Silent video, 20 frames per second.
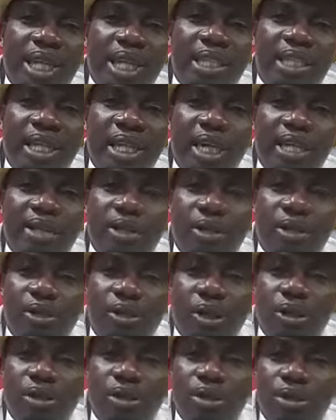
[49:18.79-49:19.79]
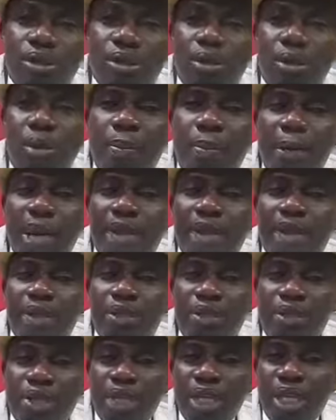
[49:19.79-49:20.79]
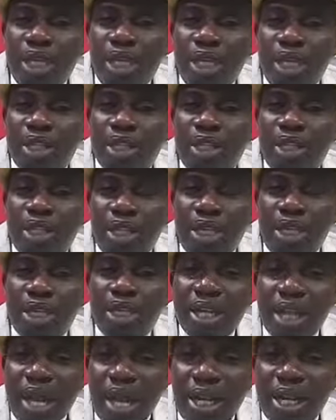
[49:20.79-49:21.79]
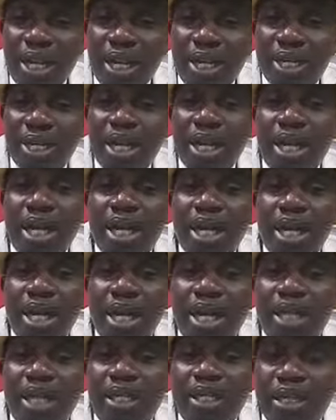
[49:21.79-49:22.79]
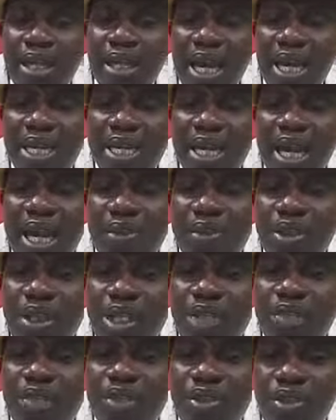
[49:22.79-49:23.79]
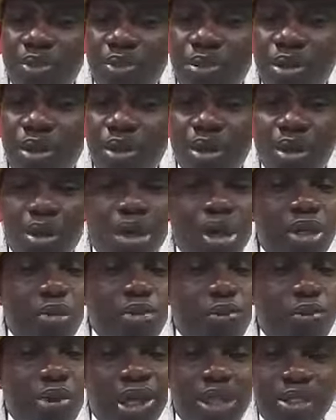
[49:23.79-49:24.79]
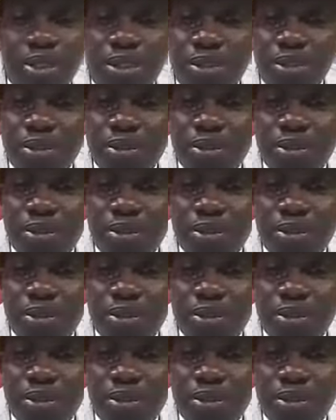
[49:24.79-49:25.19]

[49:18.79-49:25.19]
that your door-to-door package you did is in Ghana and is likely I receive it tomorrow. God bless you.